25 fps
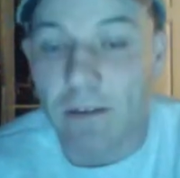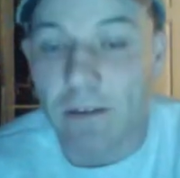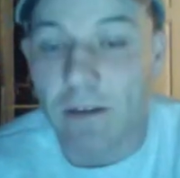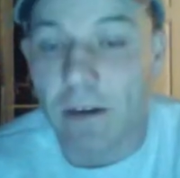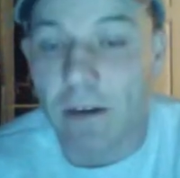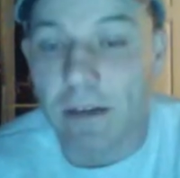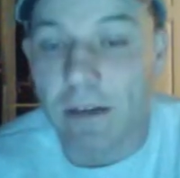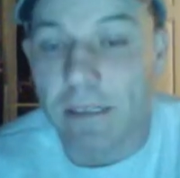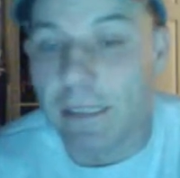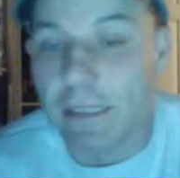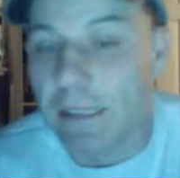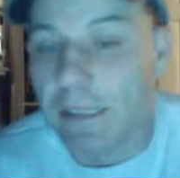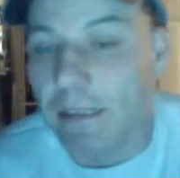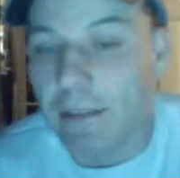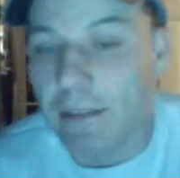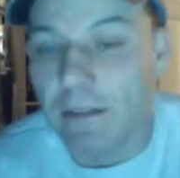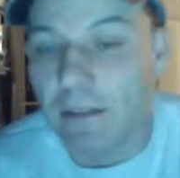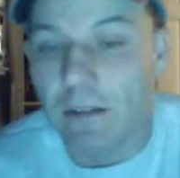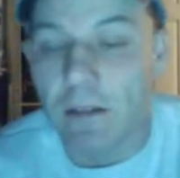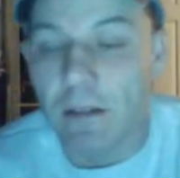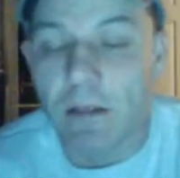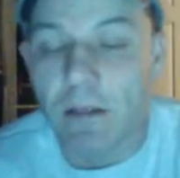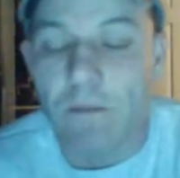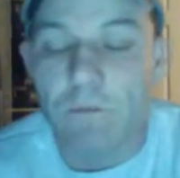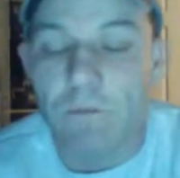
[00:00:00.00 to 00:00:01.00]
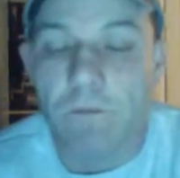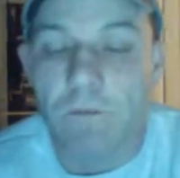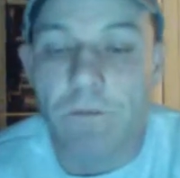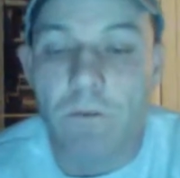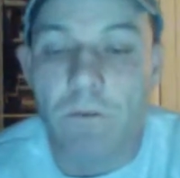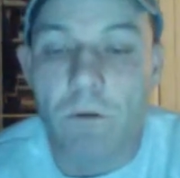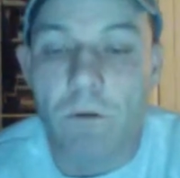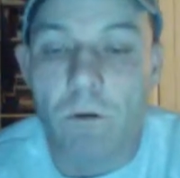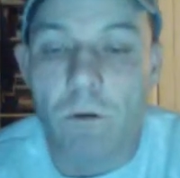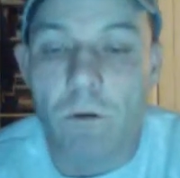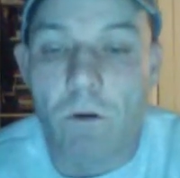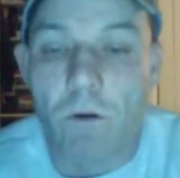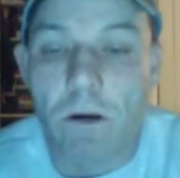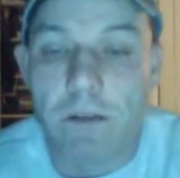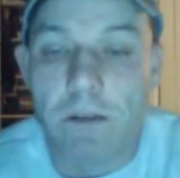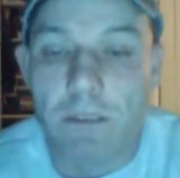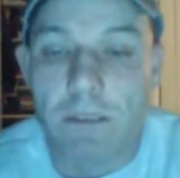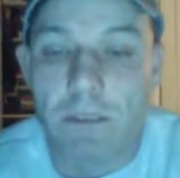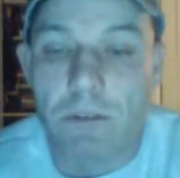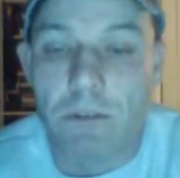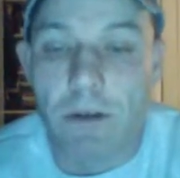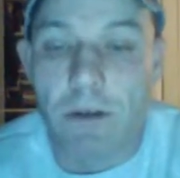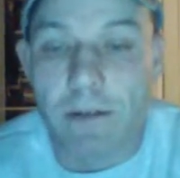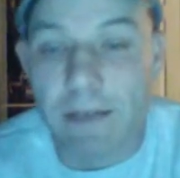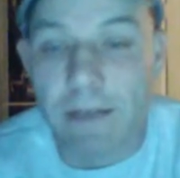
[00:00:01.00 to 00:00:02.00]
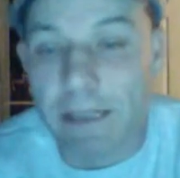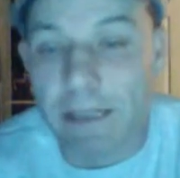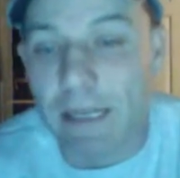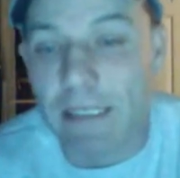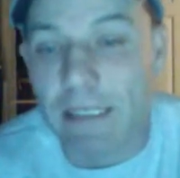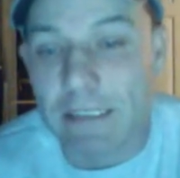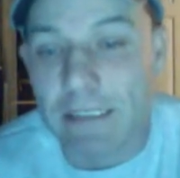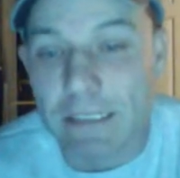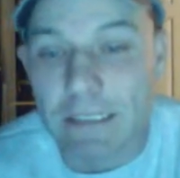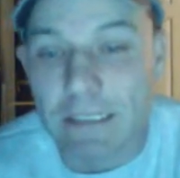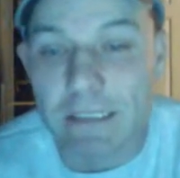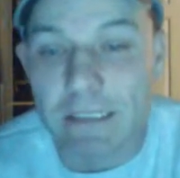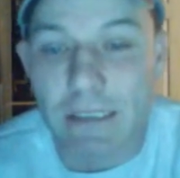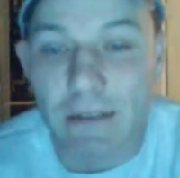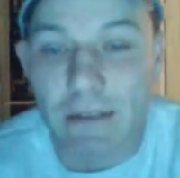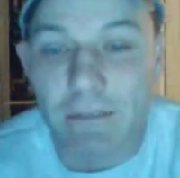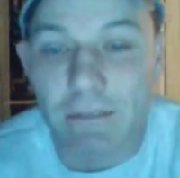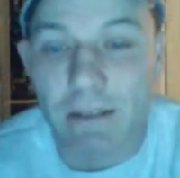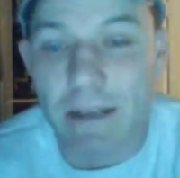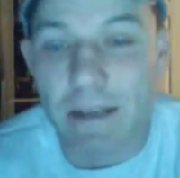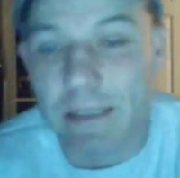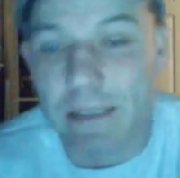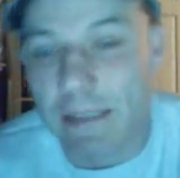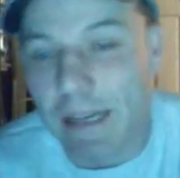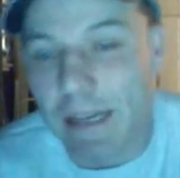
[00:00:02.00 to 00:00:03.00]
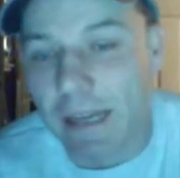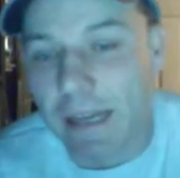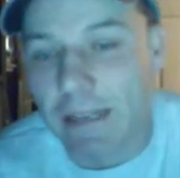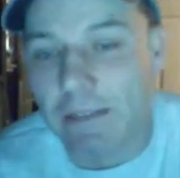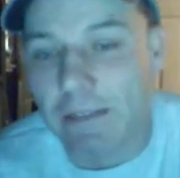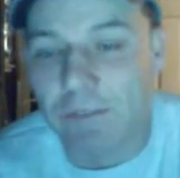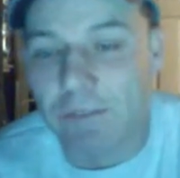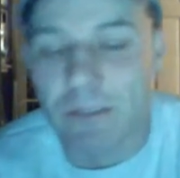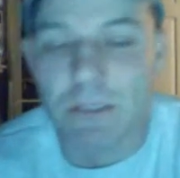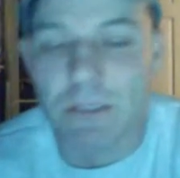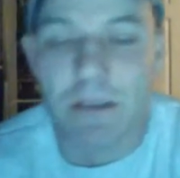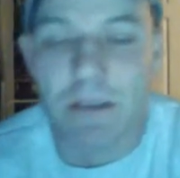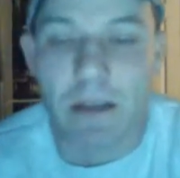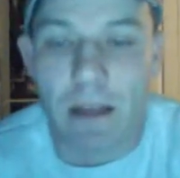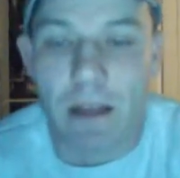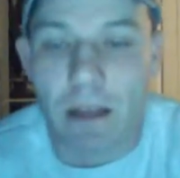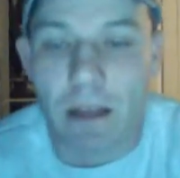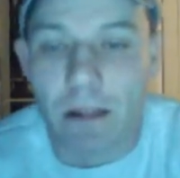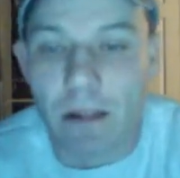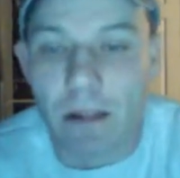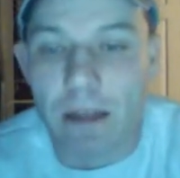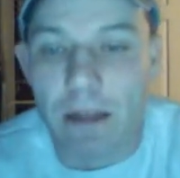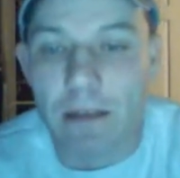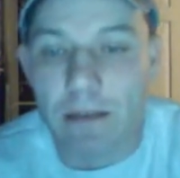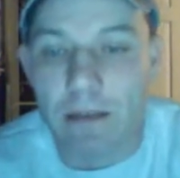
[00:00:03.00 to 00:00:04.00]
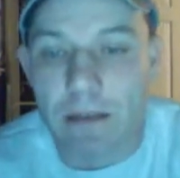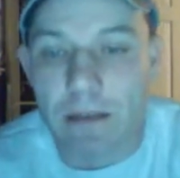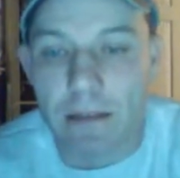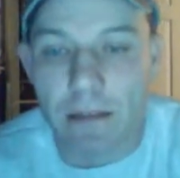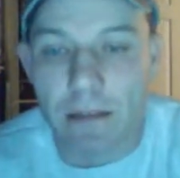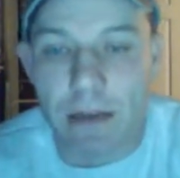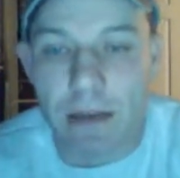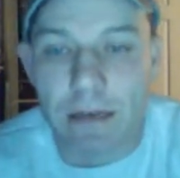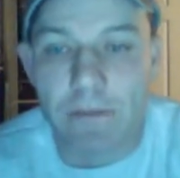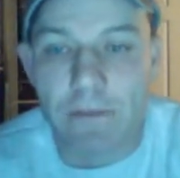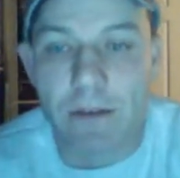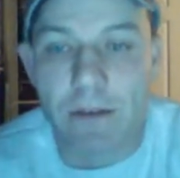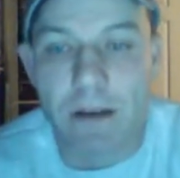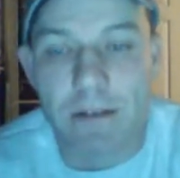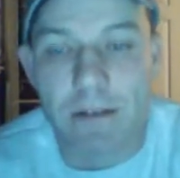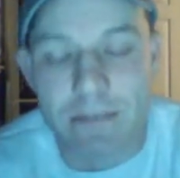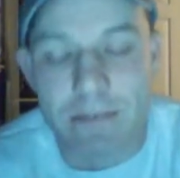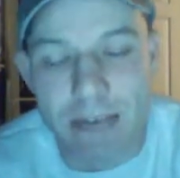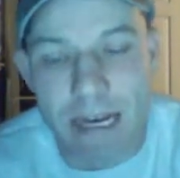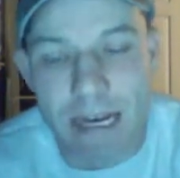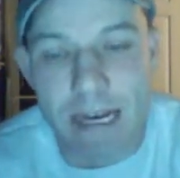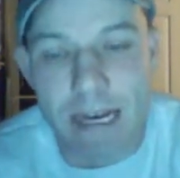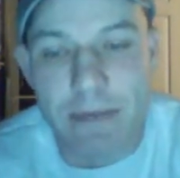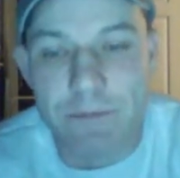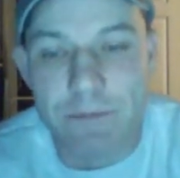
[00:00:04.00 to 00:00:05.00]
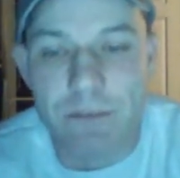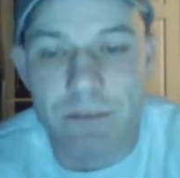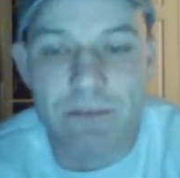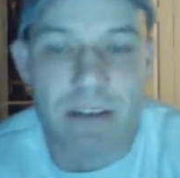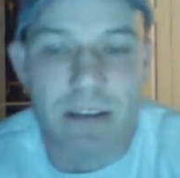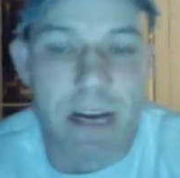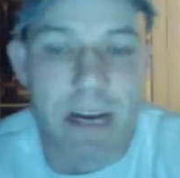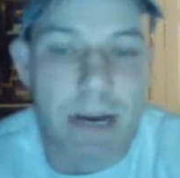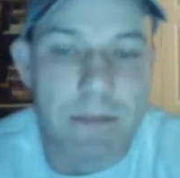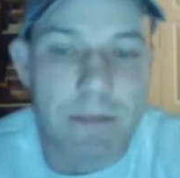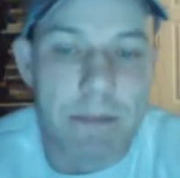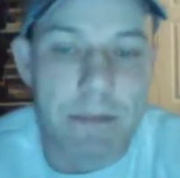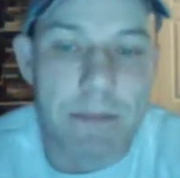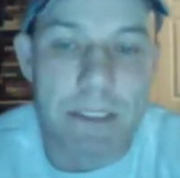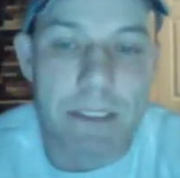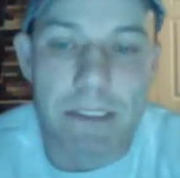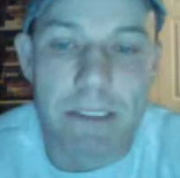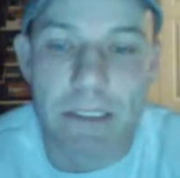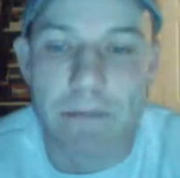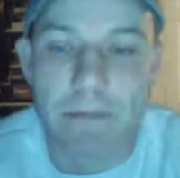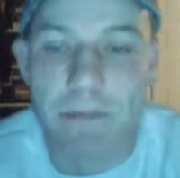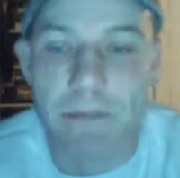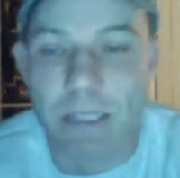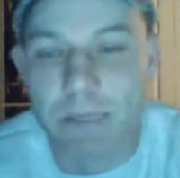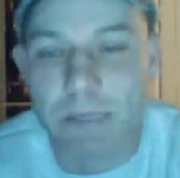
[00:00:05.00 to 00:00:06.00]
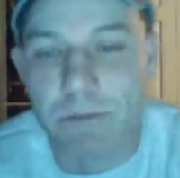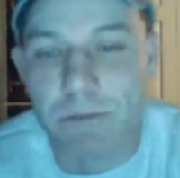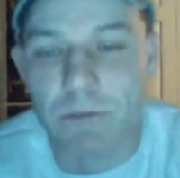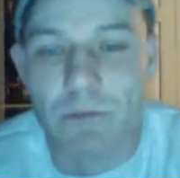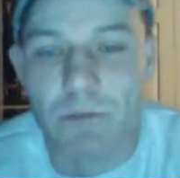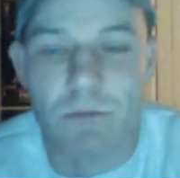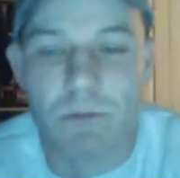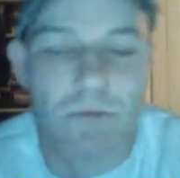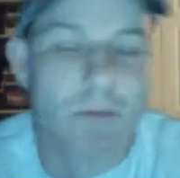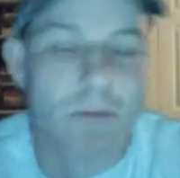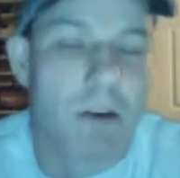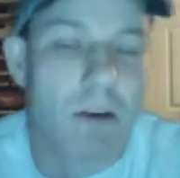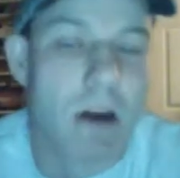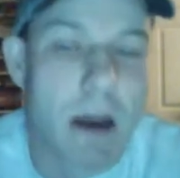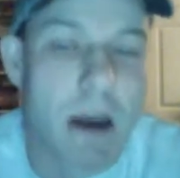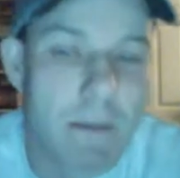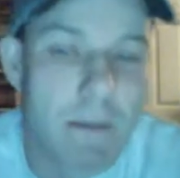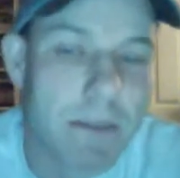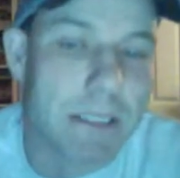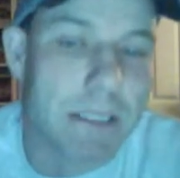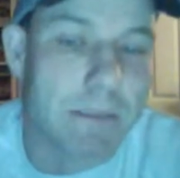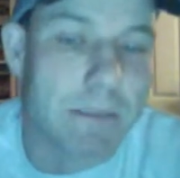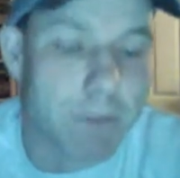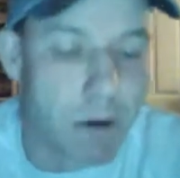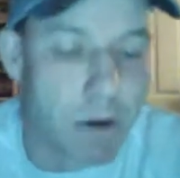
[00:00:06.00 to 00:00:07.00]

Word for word: good for storylines and stuff like that. It was a, lot of a crime drama, but sometimes with comedy